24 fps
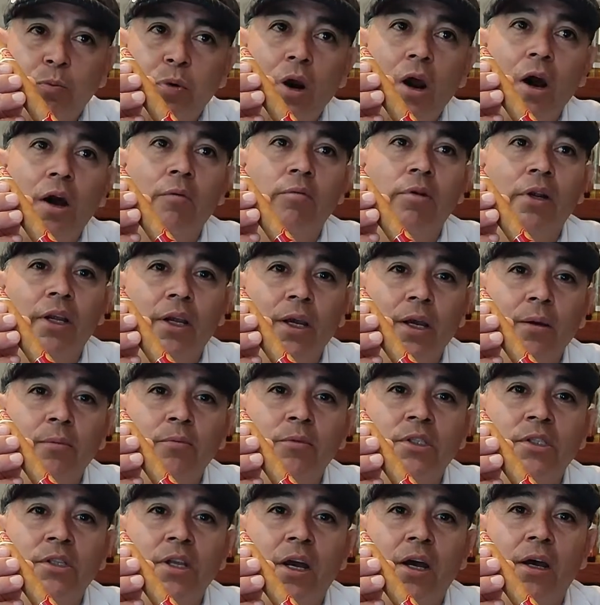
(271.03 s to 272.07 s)

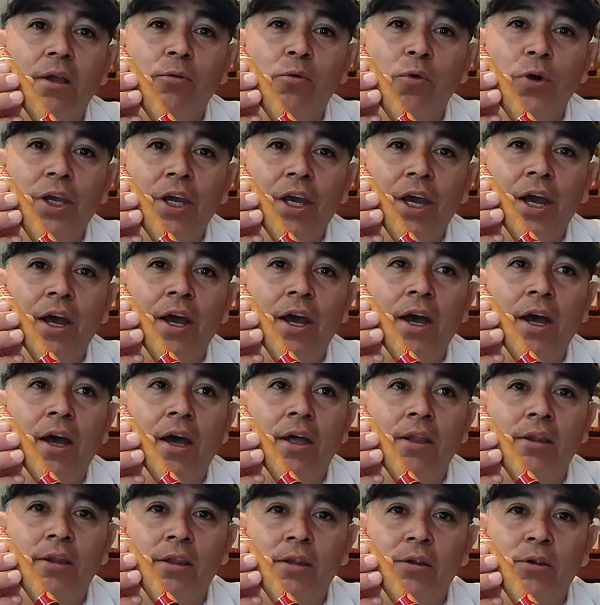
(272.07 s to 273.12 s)
problems that we
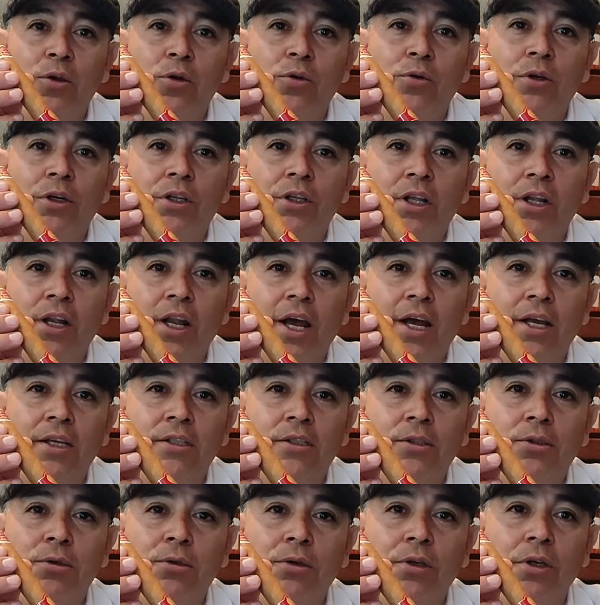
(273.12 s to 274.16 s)
had during the
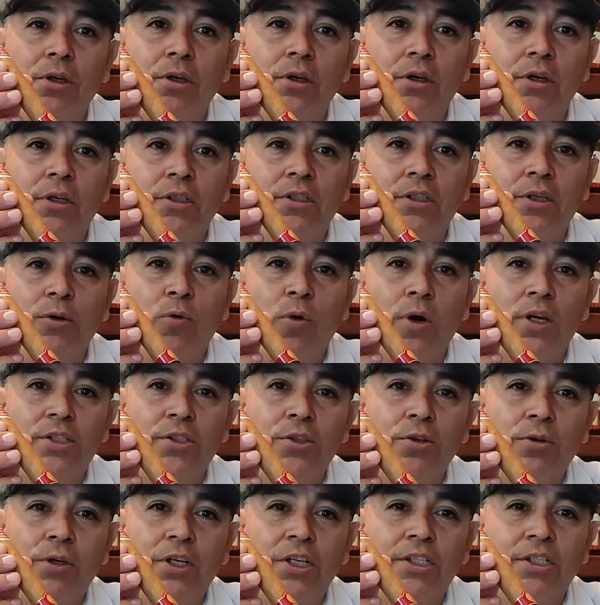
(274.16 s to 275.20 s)
last 2 years, it was
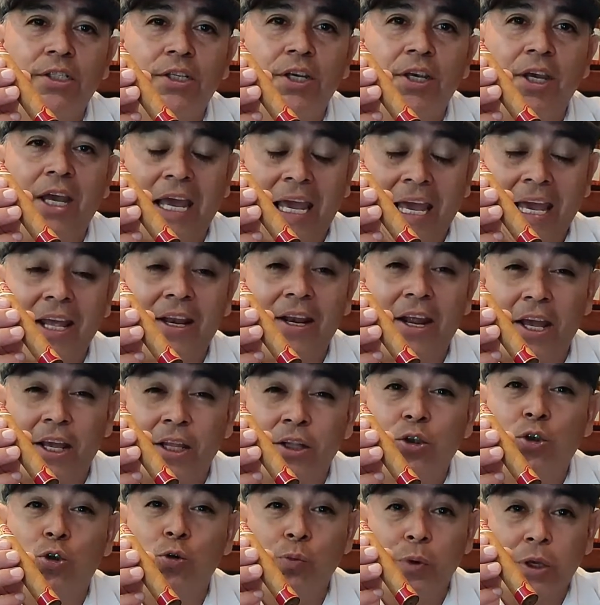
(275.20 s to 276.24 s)
not easy.
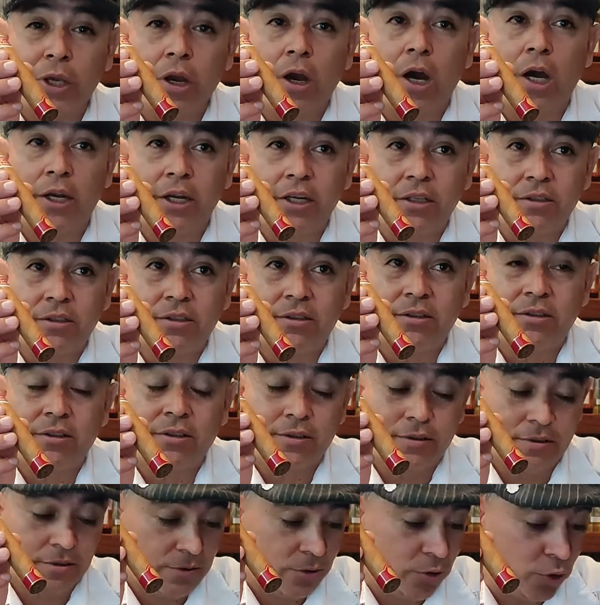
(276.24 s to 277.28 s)
And to be
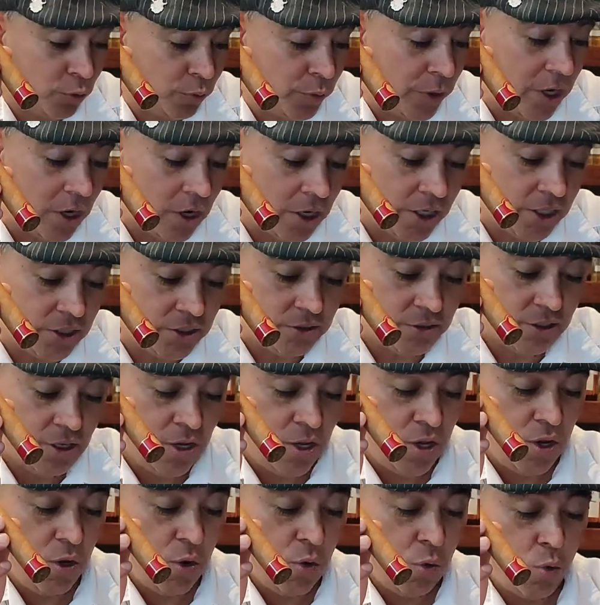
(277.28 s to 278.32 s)
honest,
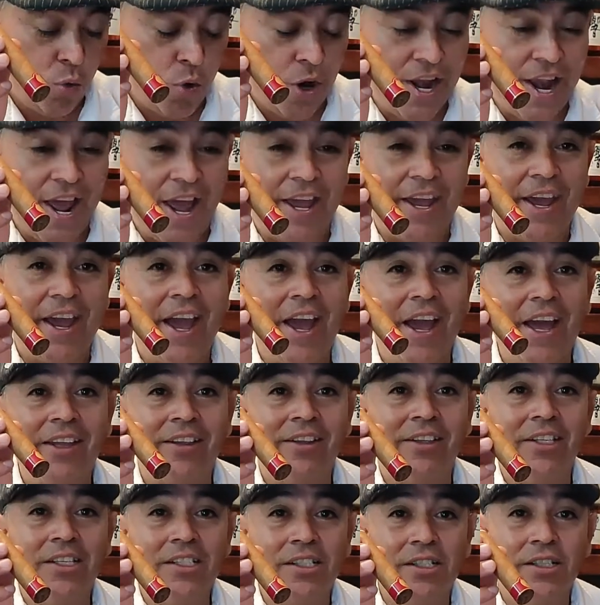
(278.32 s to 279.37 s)
when I
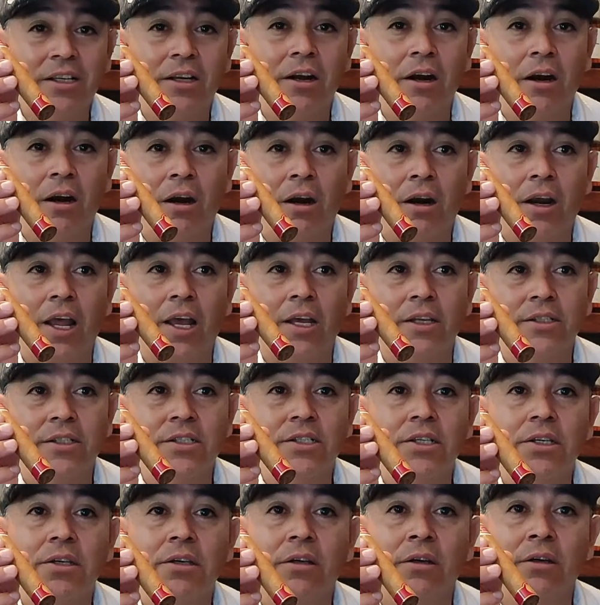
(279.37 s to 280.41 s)
had this cigar
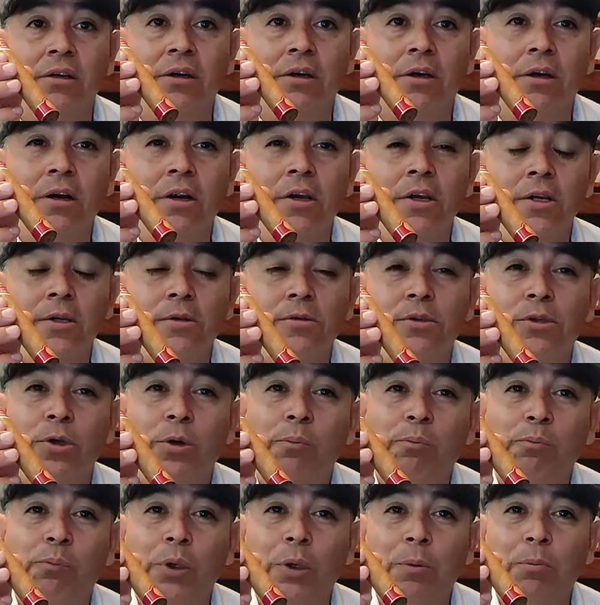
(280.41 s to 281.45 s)
last year,
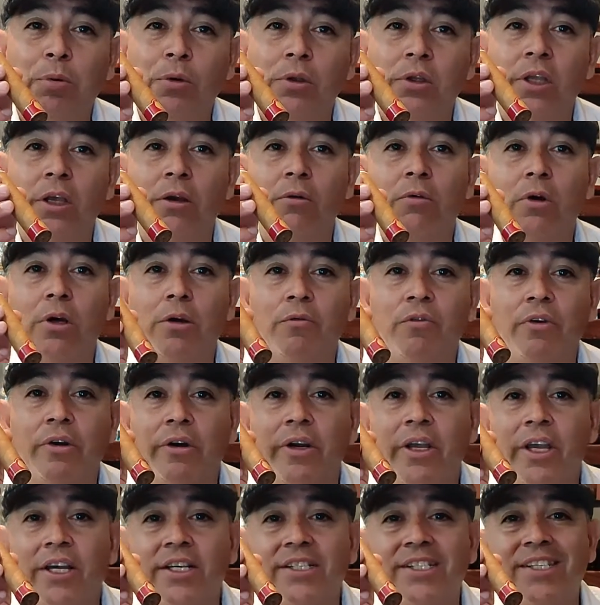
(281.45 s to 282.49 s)
some people, they were
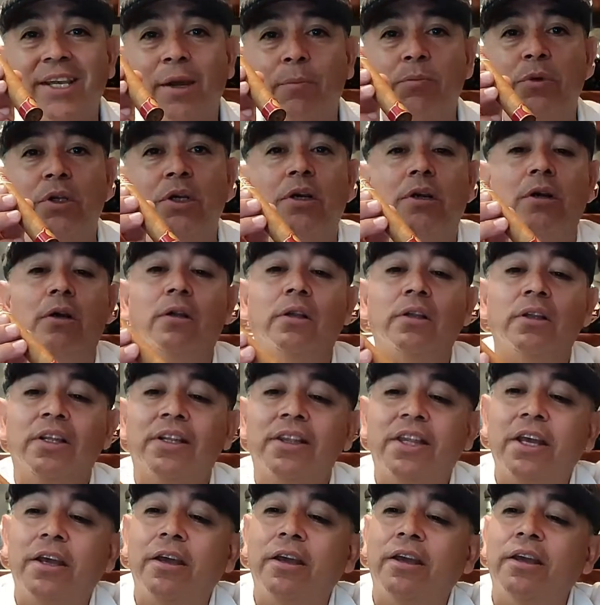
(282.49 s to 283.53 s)
very skeptical.
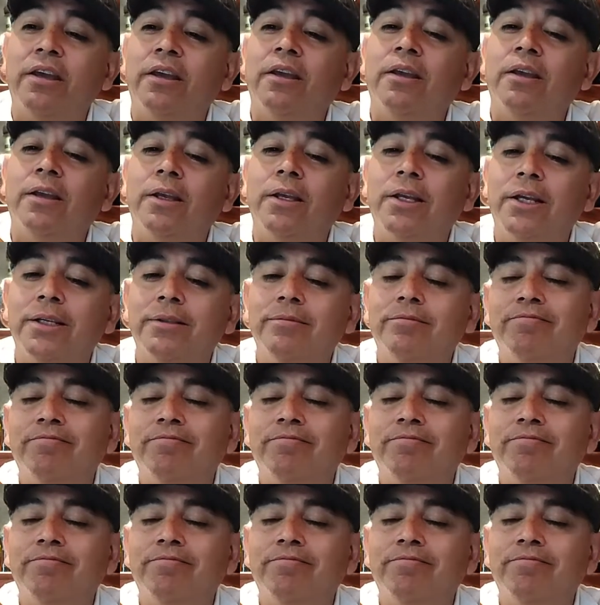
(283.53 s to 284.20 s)
They